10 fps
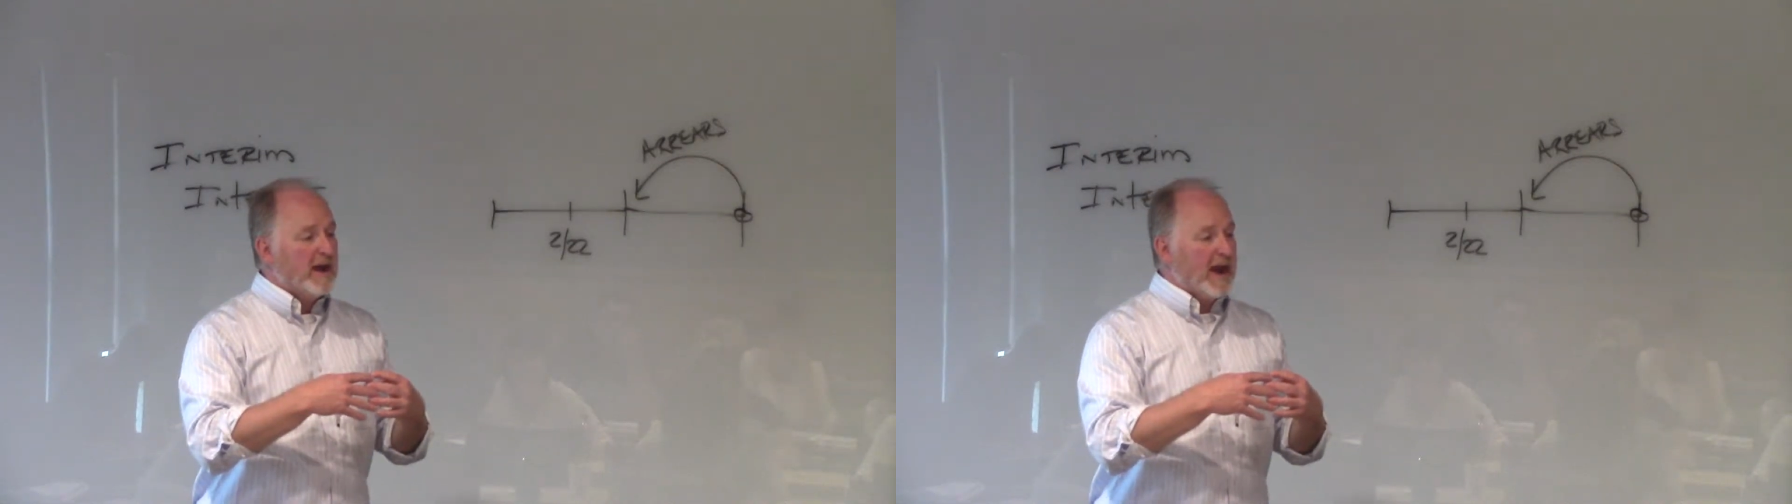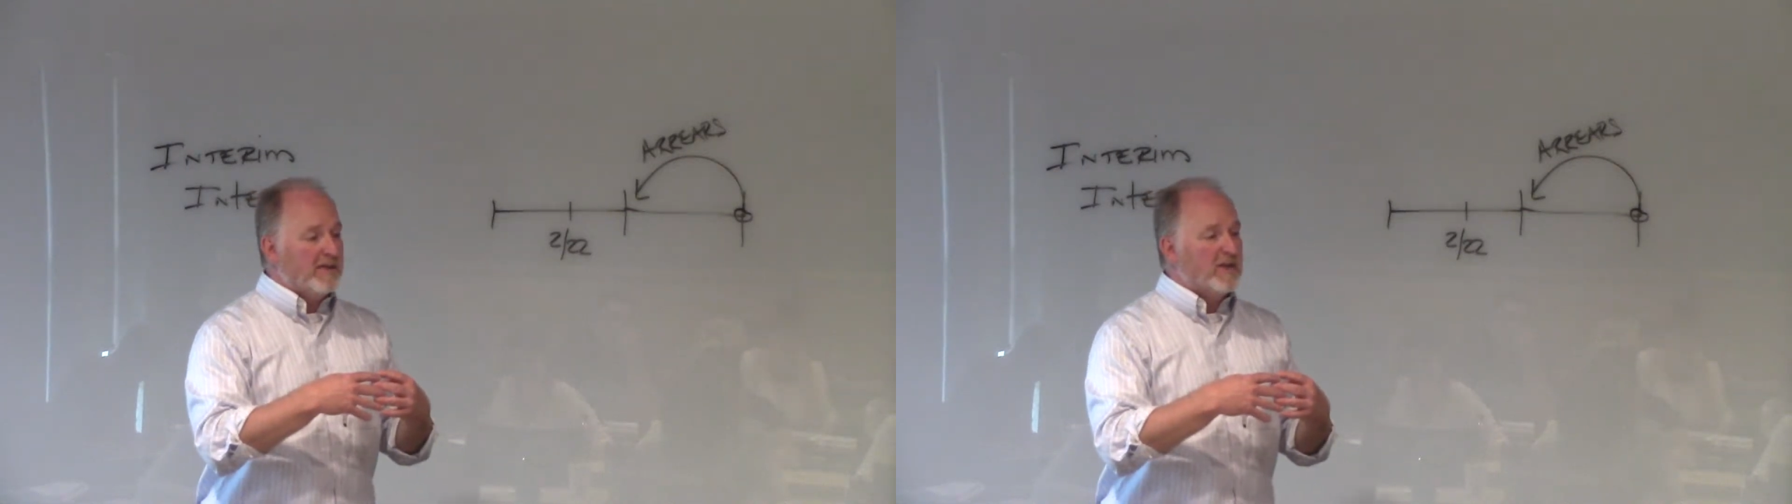
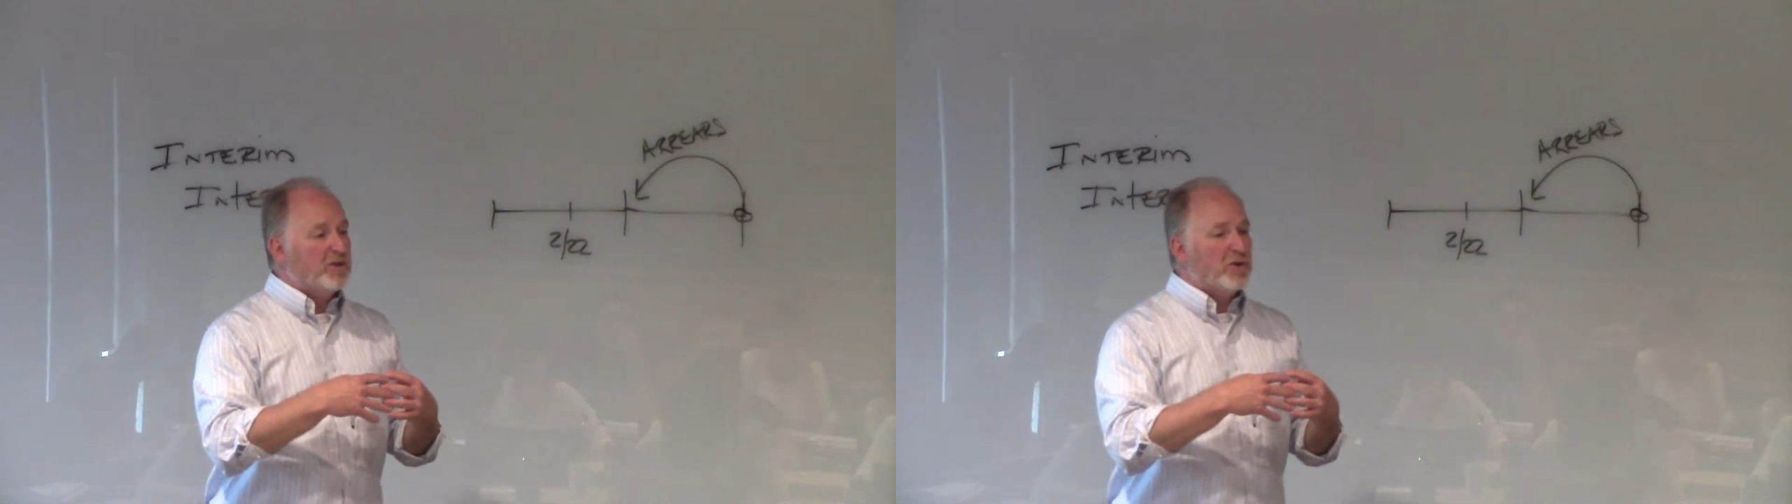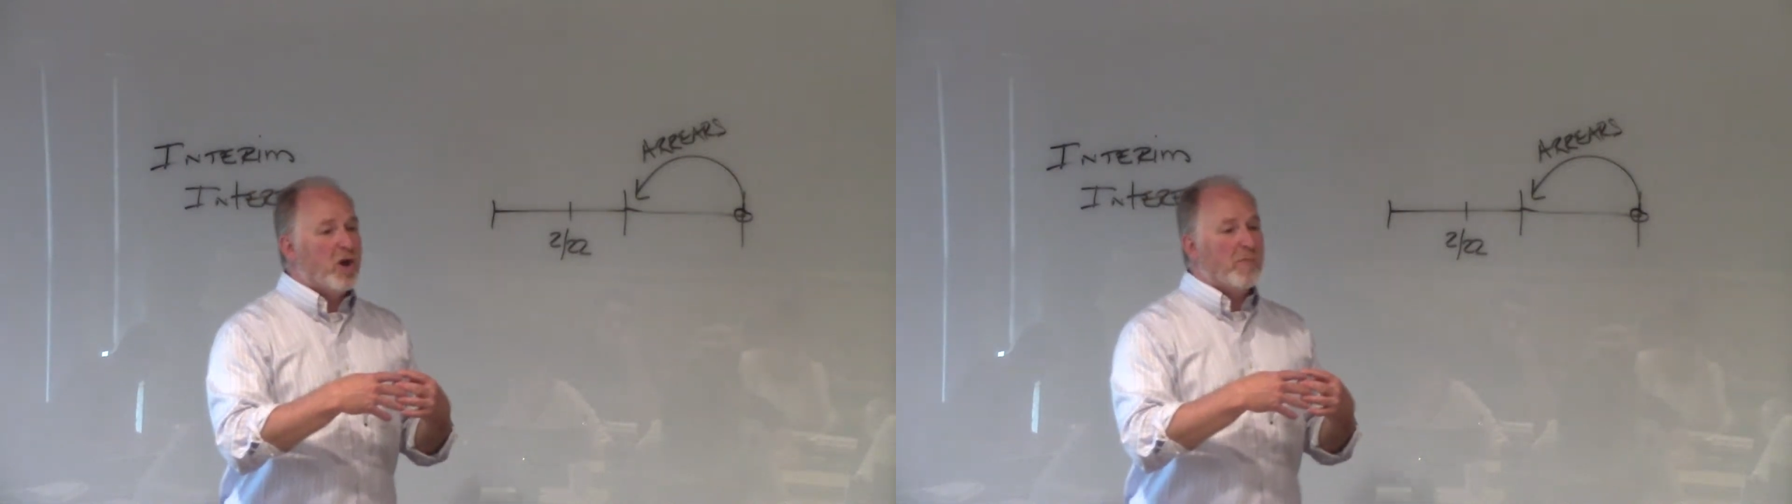and
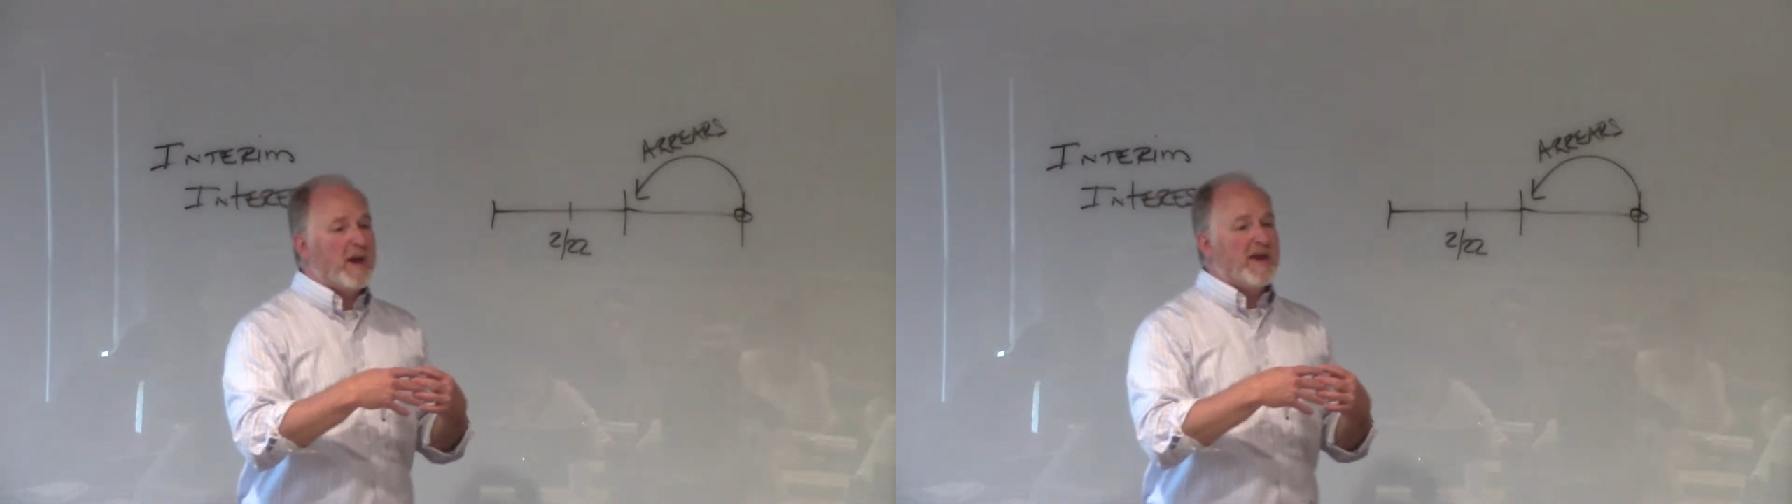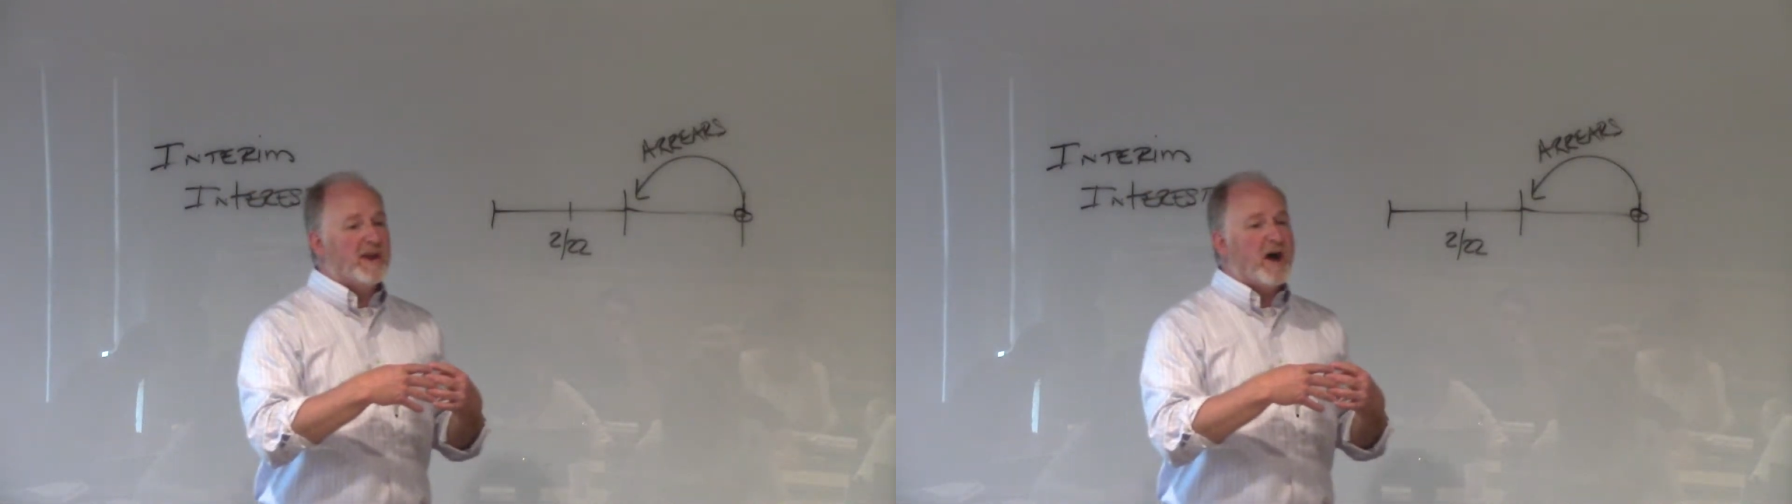then you don't
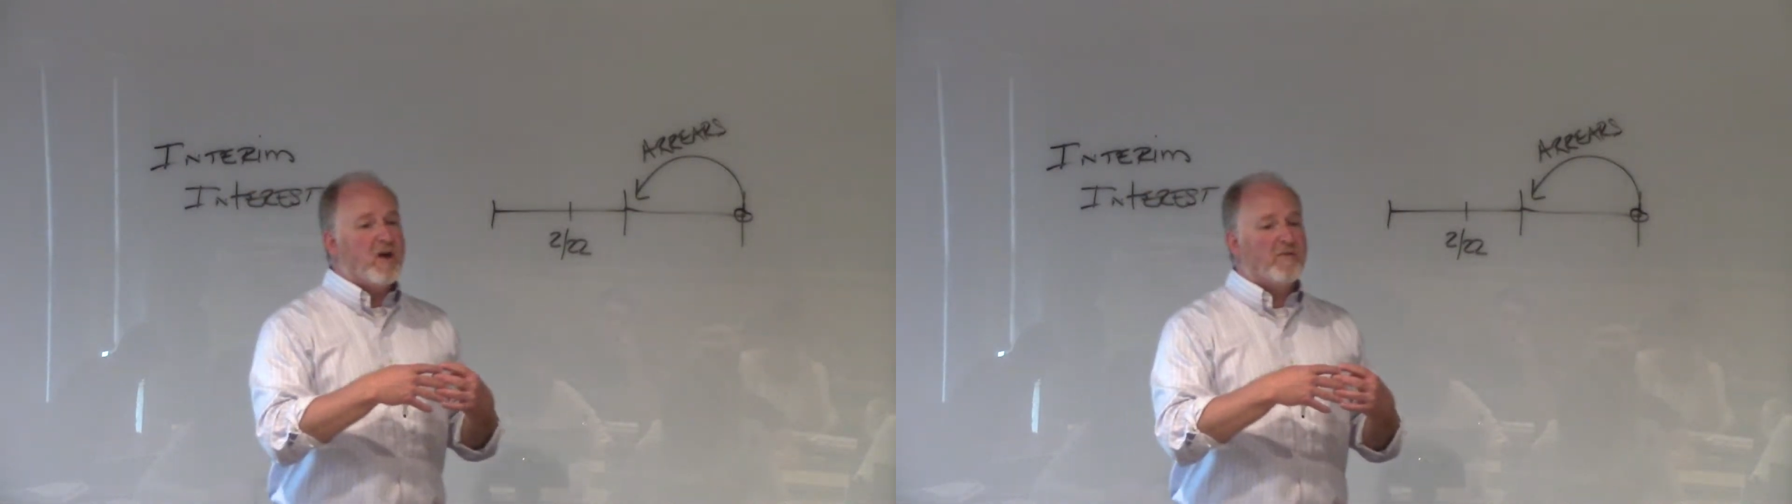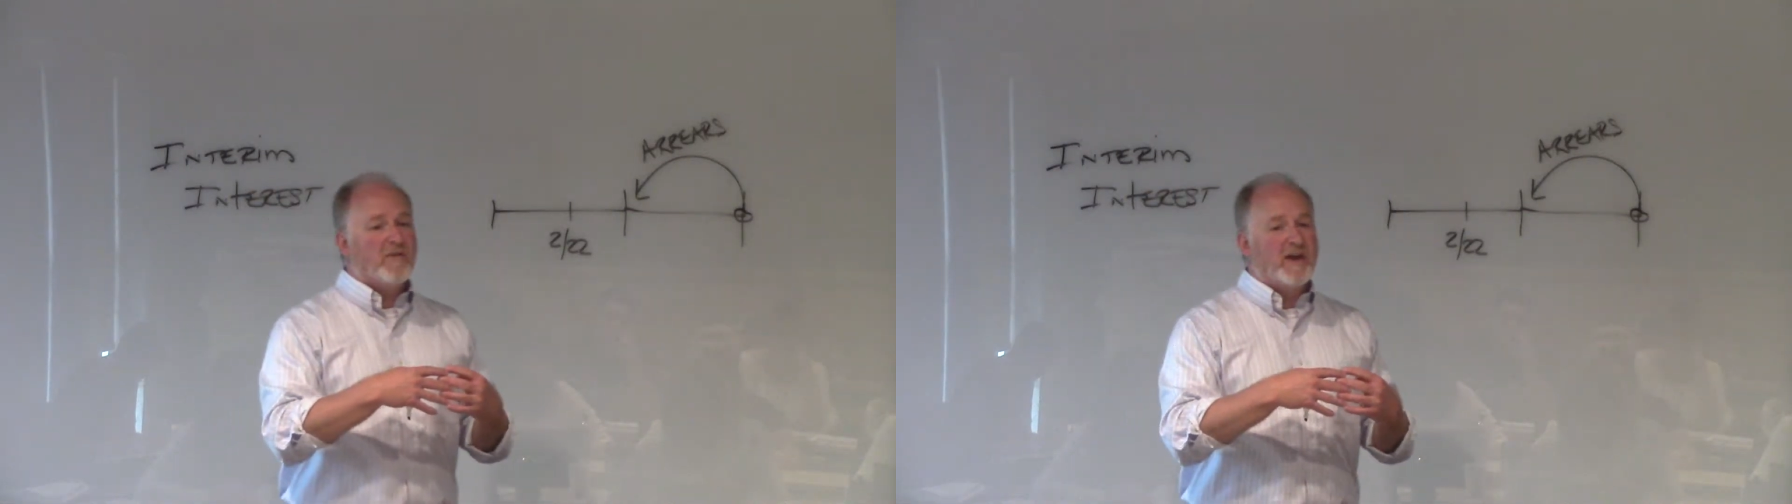pay it
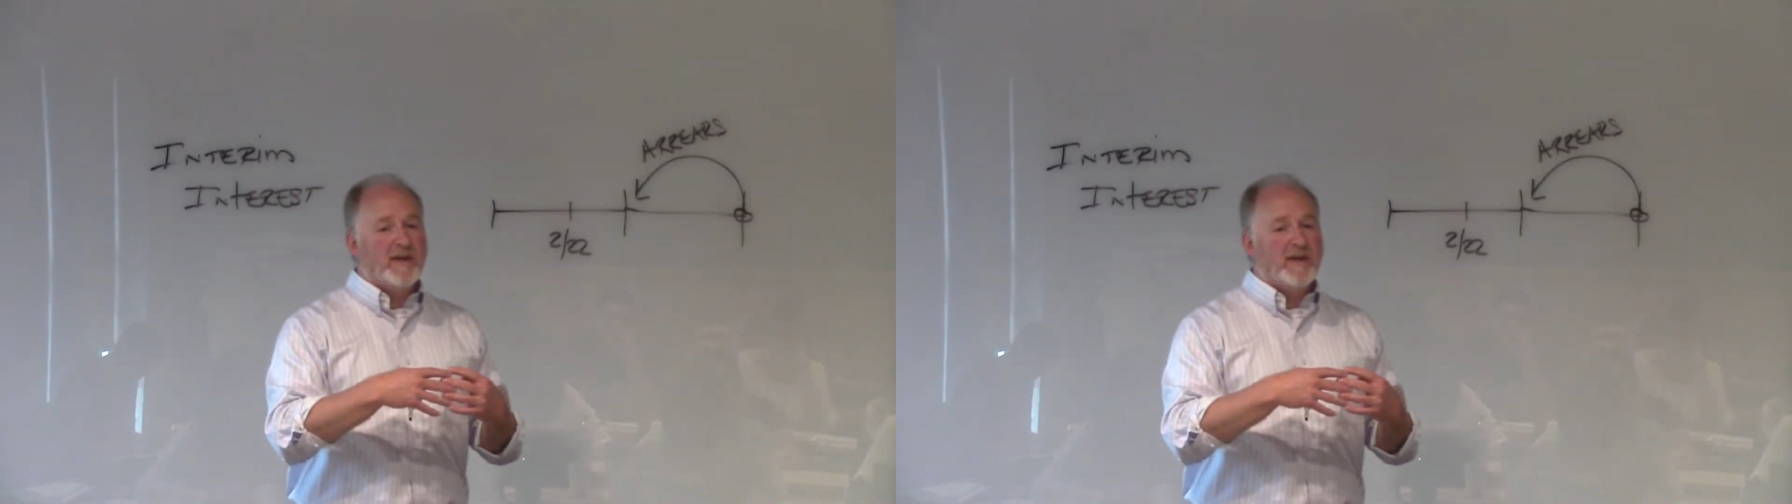off,